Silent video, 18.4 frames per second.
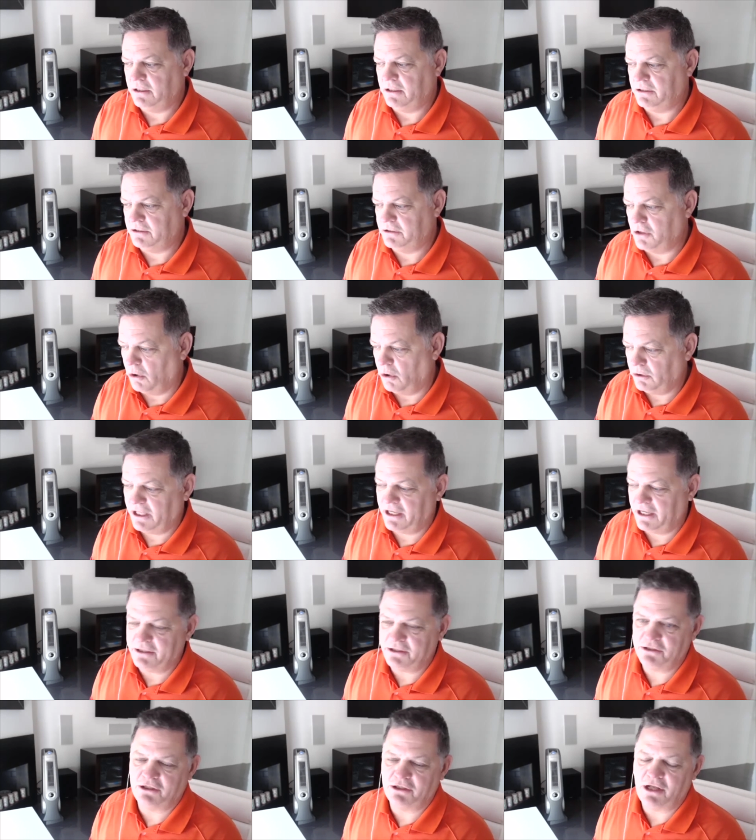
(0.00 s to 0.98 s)
Don't let
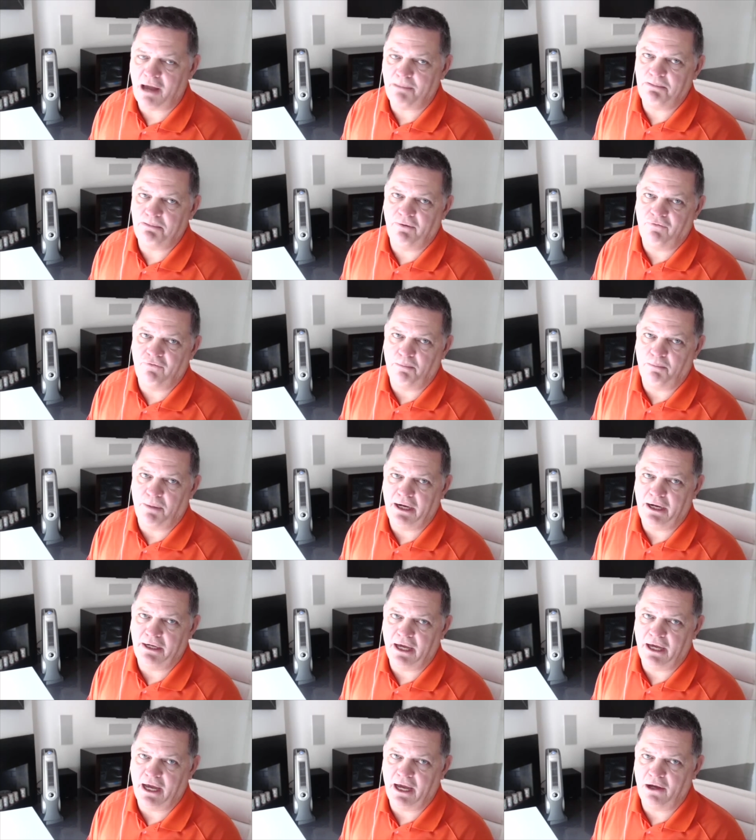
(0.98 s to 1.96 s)
it stop you from buying
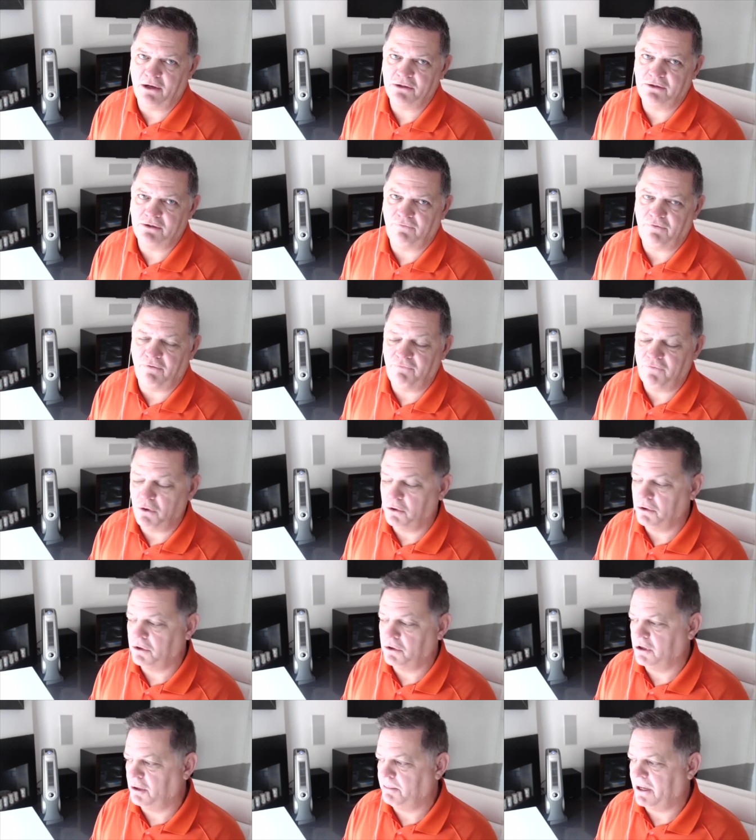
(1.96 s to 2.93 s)
the house. If you feel
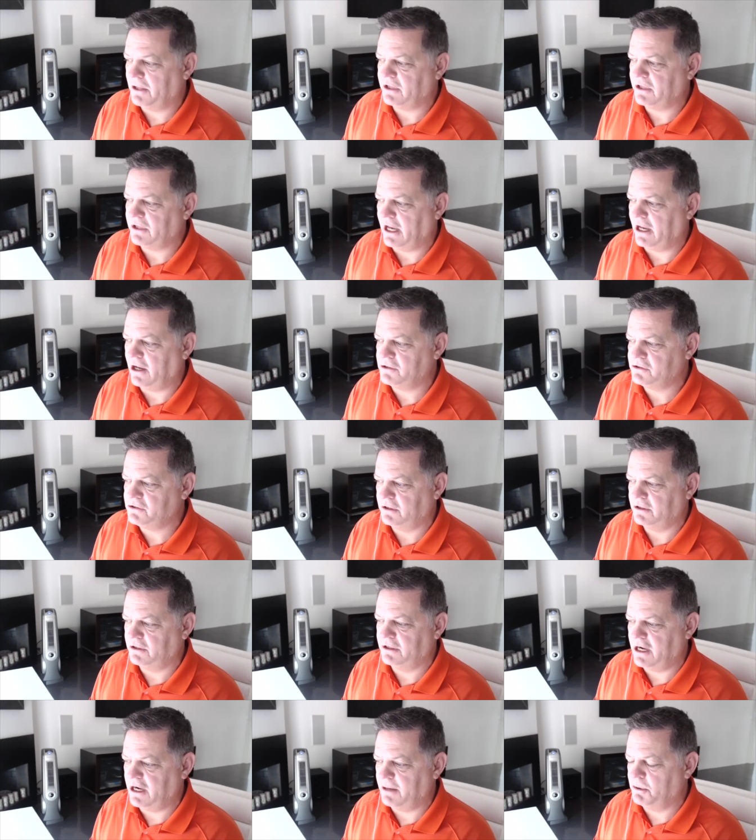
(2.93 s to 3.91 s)
good about the house and the
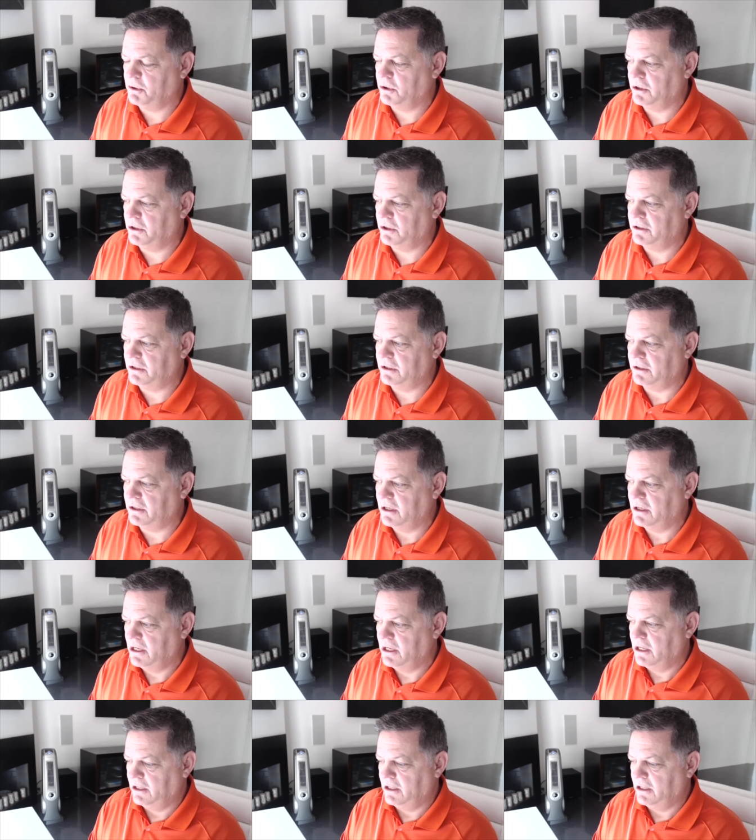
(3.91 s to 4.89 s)
neighborhood and
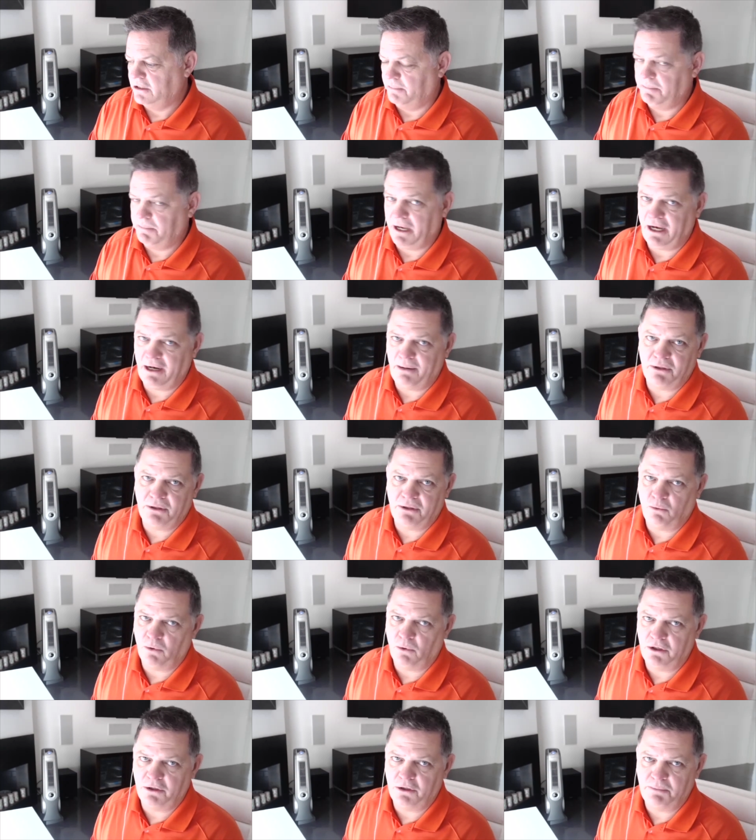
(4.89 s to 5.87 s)
the payment
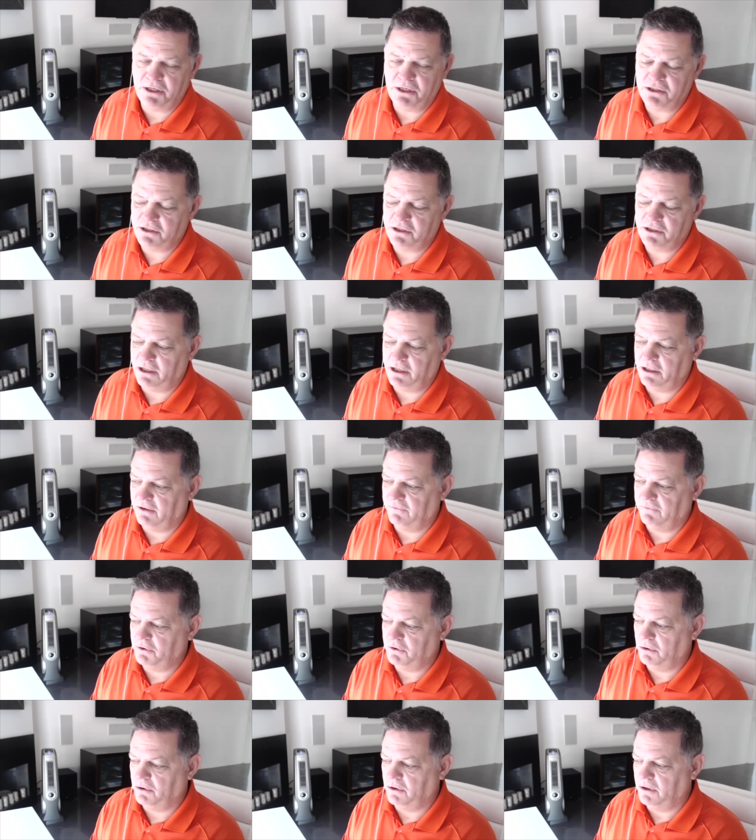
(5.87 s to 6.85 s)
where you'd be sitting,
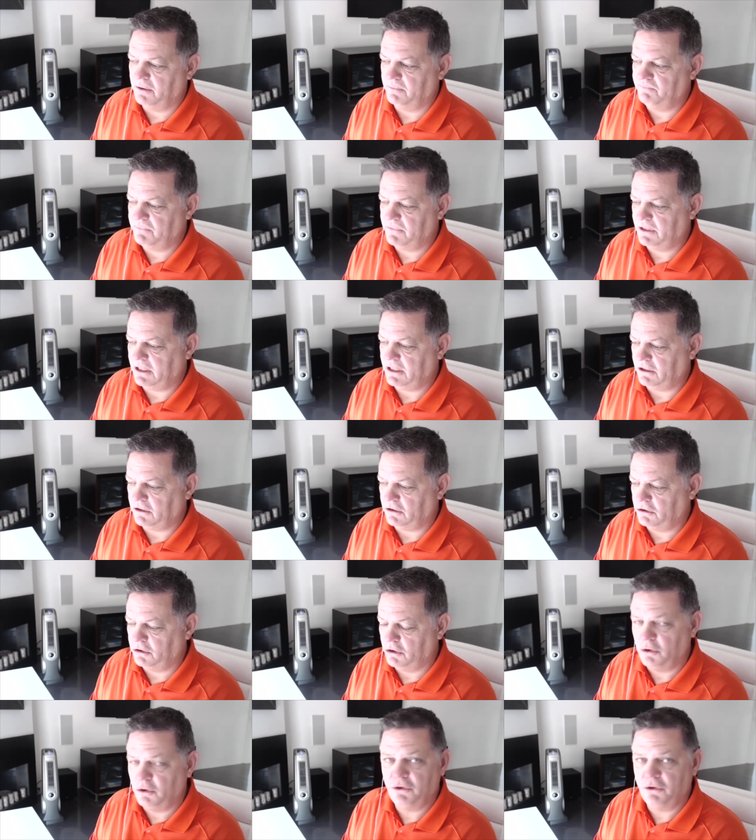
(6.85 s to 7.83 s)
if you were to
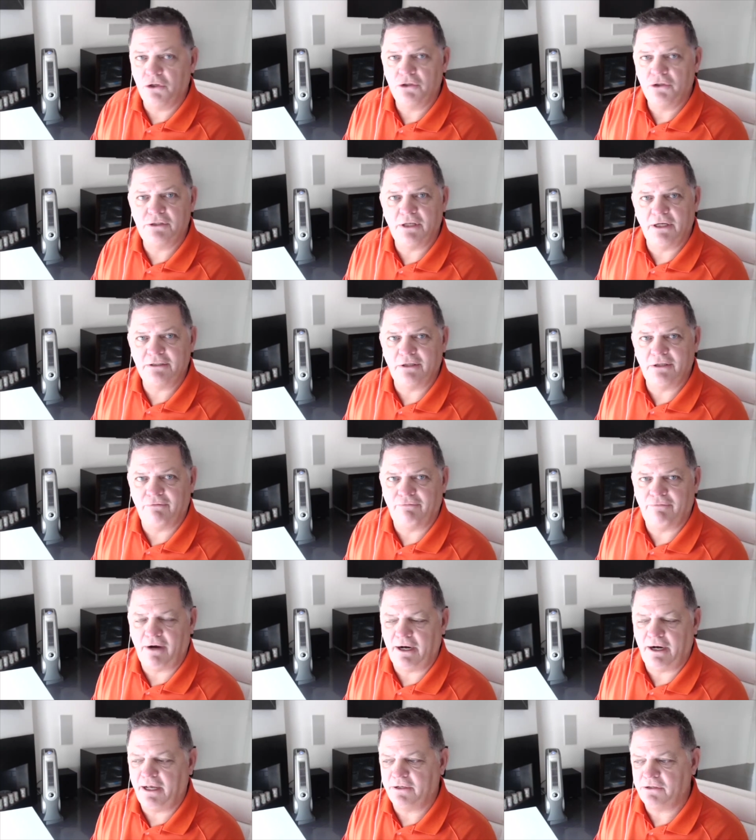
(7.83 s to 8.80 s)
include those things in the
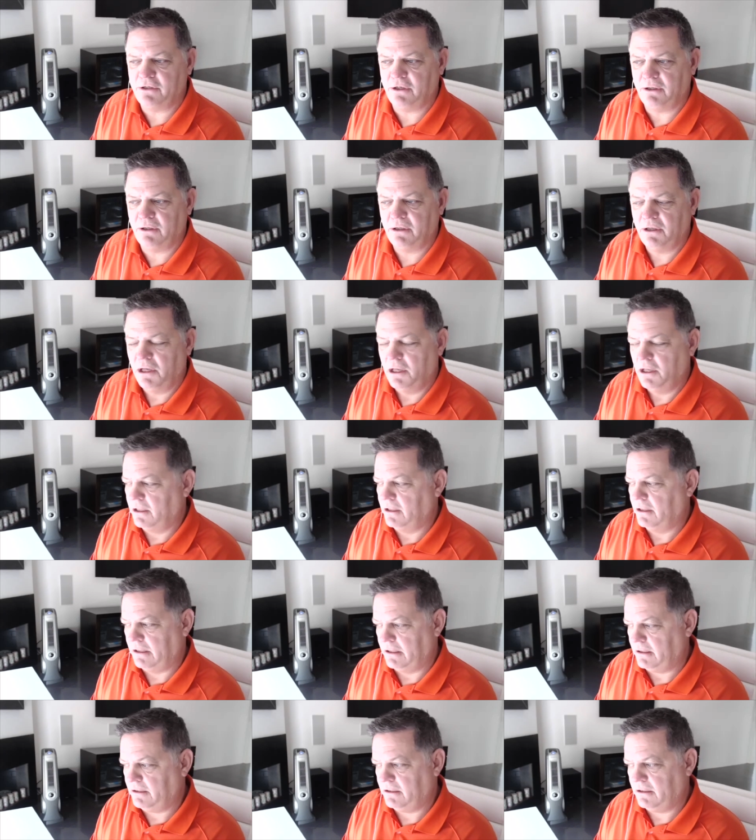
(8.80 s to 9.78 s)
financing,
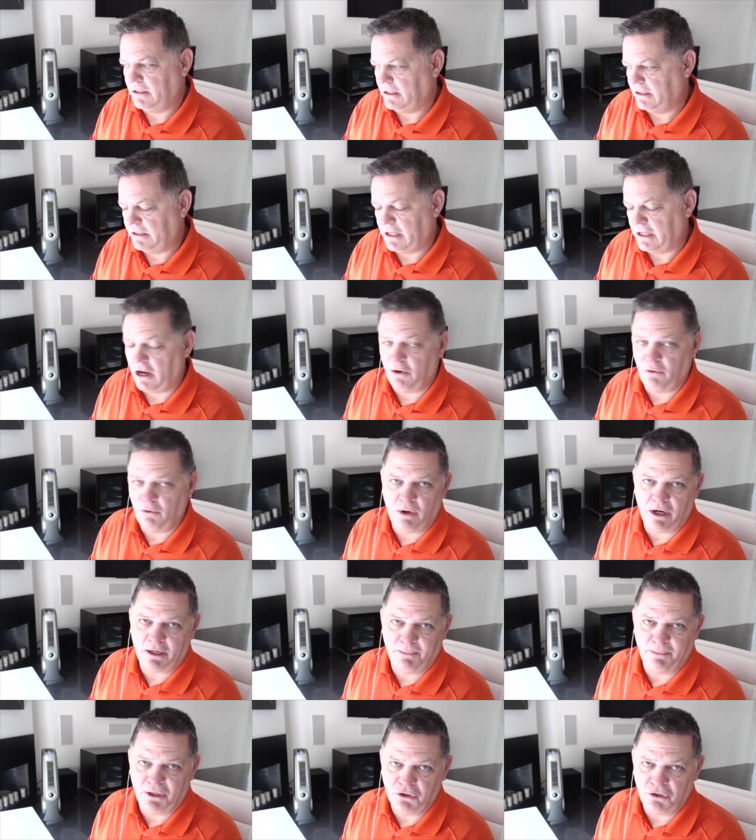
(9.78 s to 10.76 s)
then I would
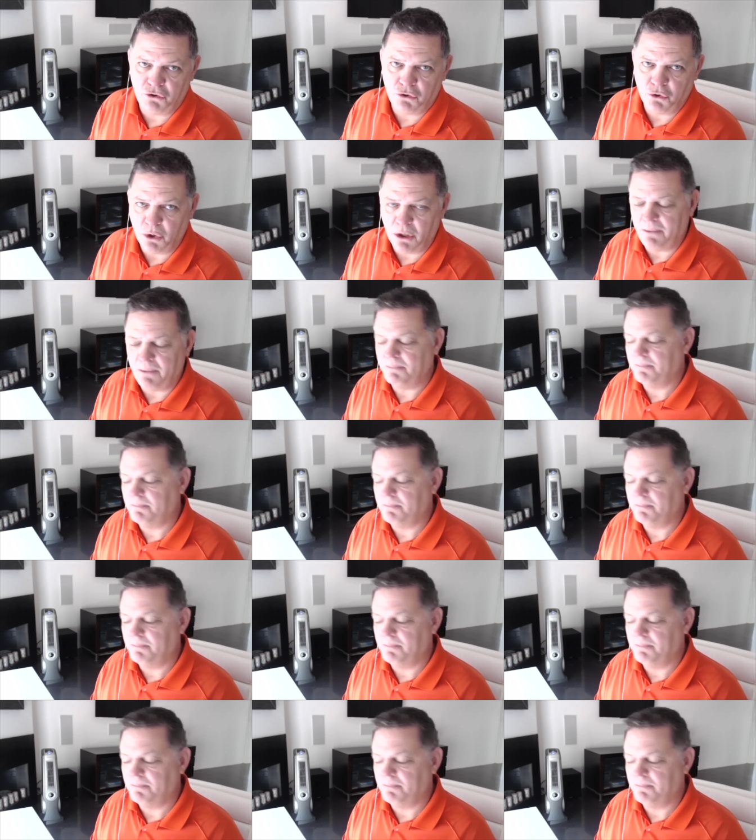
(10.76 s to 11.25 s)
recommend you do it.